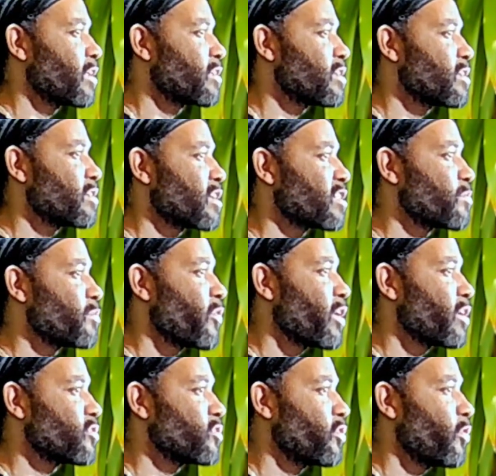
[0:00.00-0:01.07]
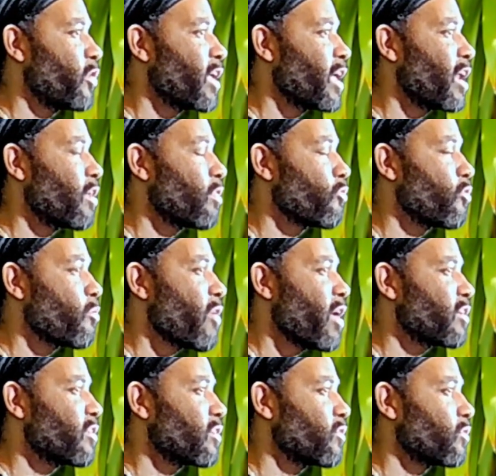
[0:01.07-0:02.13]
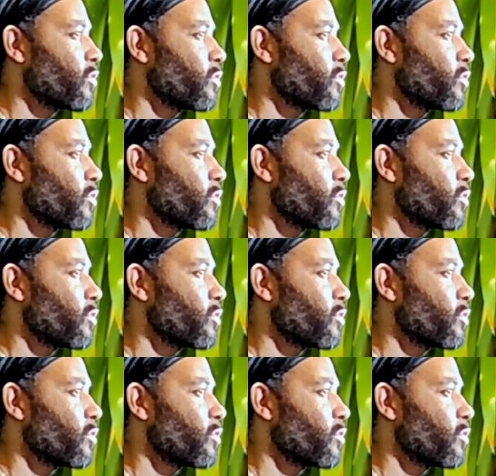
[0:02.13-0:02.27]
it's this experiential, you only get it through practice.